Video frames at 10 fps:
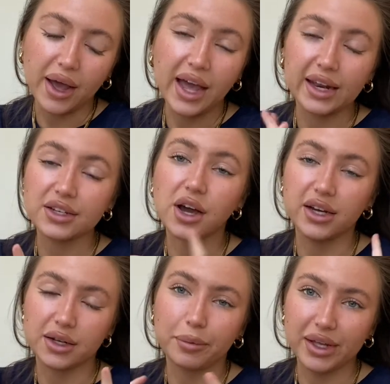had it tied
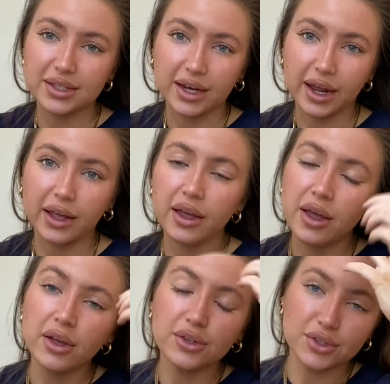up yesterday,
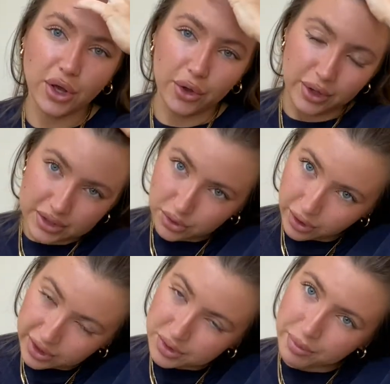so it's got a
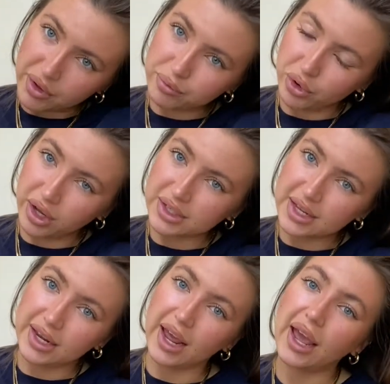little bit of product
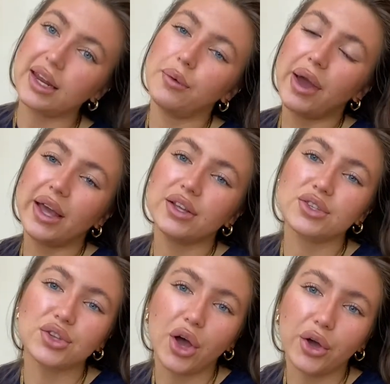in it anyway,
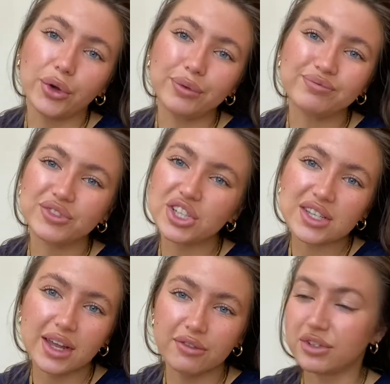so it's just
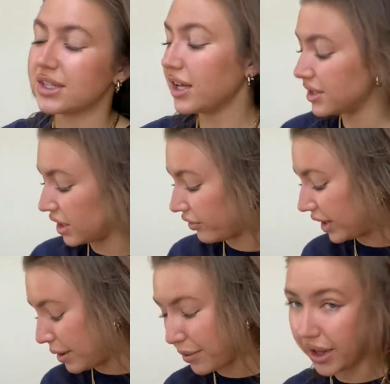kind of disgusting
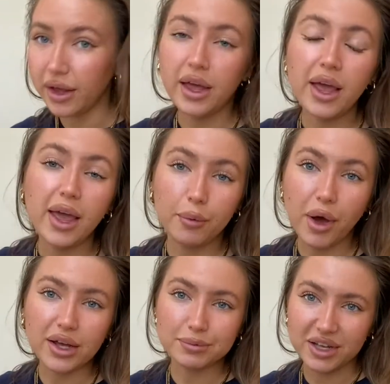really, but it
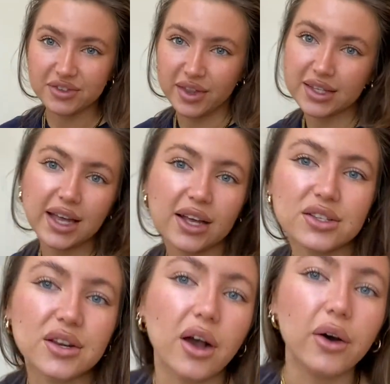works best for this
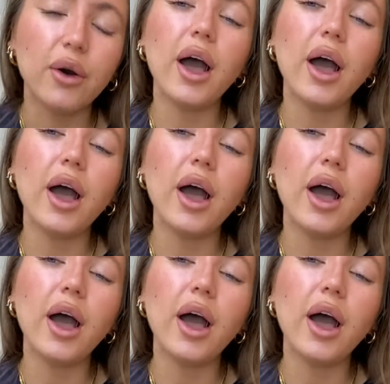hairstyle.